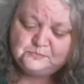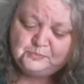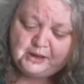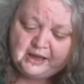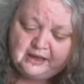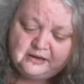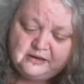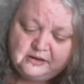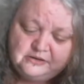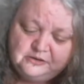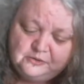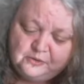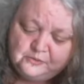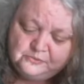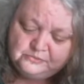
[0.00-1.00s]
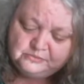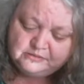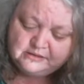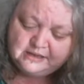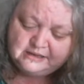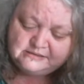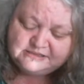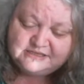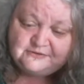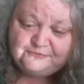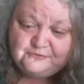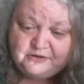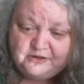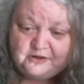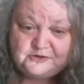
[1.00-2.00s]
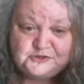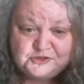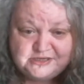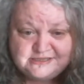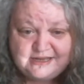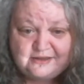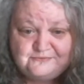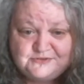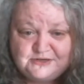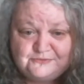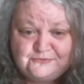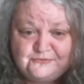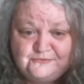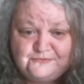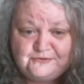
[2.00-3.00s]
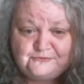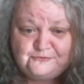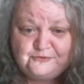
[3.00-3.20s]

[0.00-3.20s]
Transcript: But, you know, different countries have different